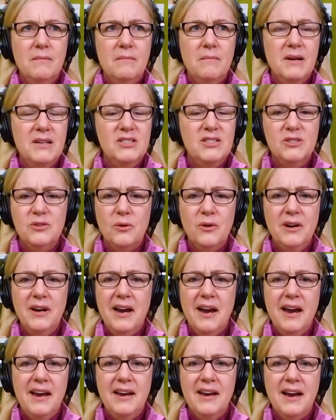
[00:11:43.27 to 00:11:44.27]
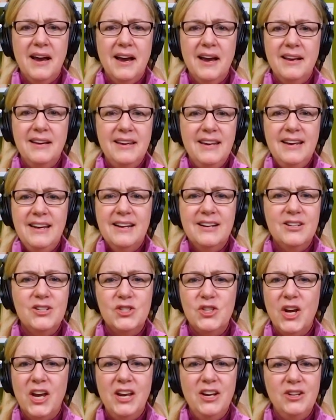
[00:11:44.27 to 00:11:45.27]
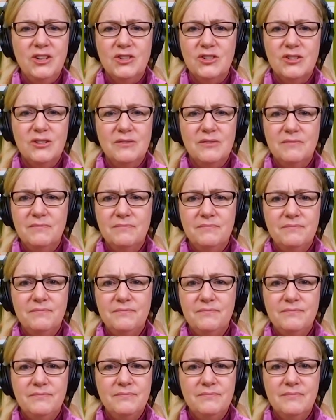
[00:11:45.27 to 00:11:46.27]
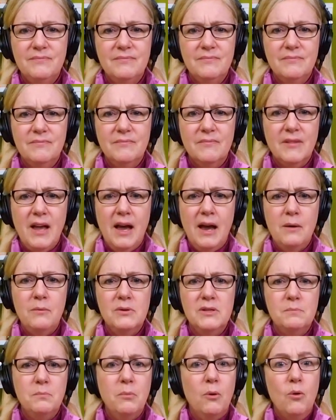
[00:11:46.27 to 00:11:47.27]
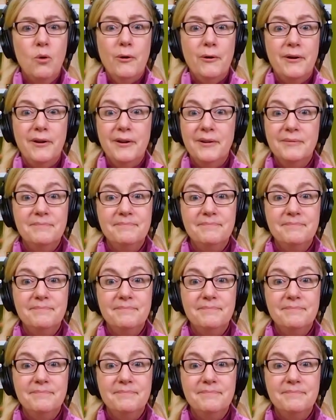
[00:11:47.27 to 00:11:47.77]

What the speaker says: my story, I needed a change. I was bored.